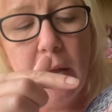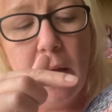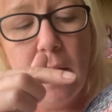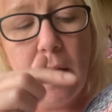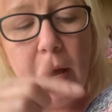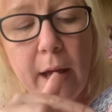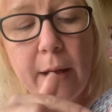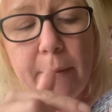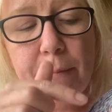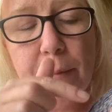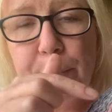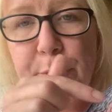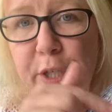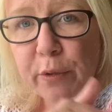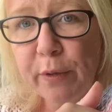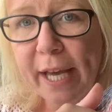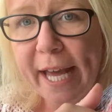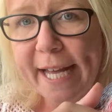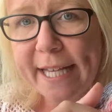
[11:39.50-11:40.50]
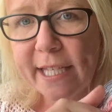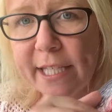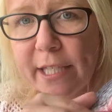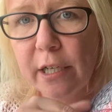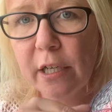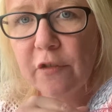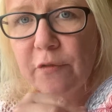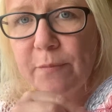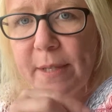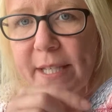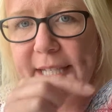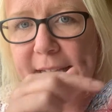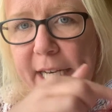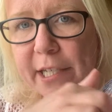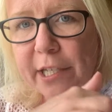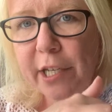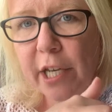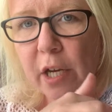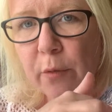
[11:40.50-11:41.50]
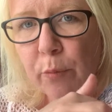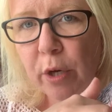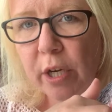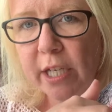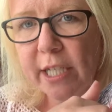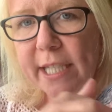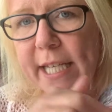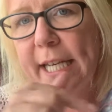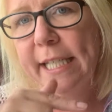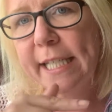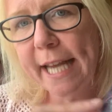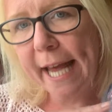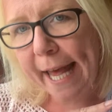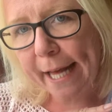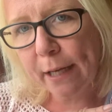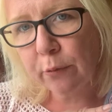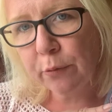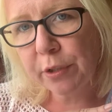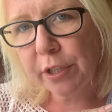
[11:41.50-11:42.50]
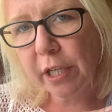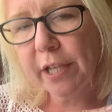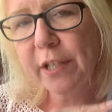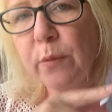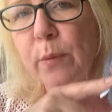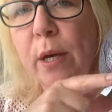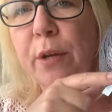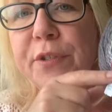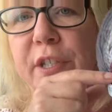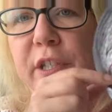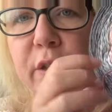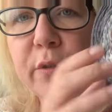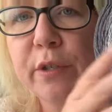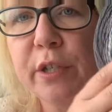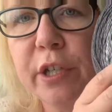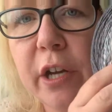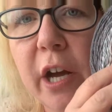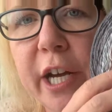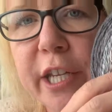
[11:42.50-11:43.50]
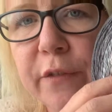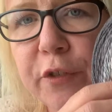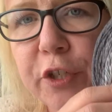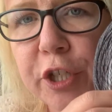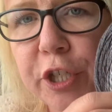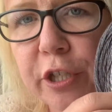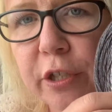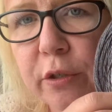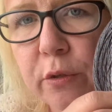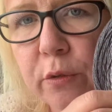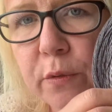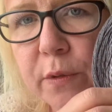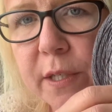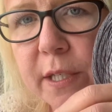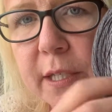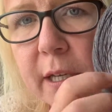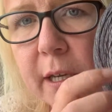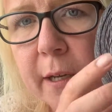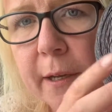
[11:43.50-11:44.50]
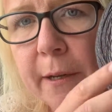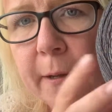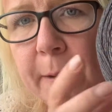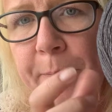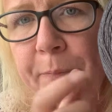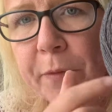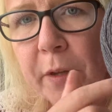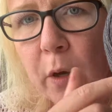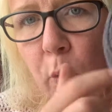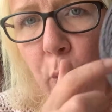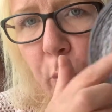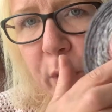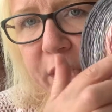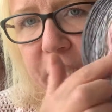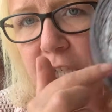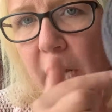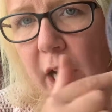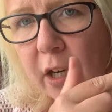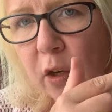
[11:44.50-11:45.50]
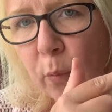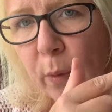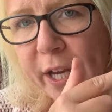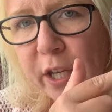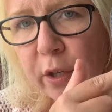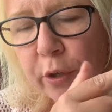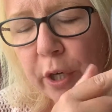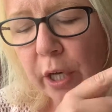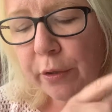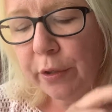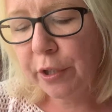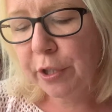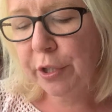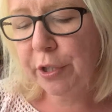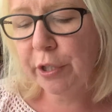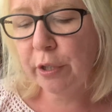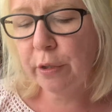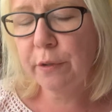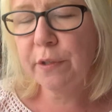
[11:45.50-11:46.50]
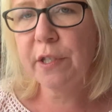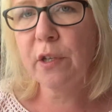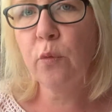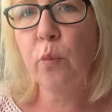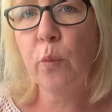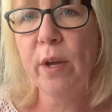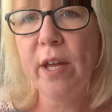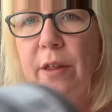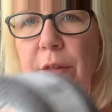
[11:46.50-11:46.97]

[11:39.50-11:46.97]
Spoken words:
but you can start from the center and work center out as well. So you can kind of choose which colorway you're going to do. So with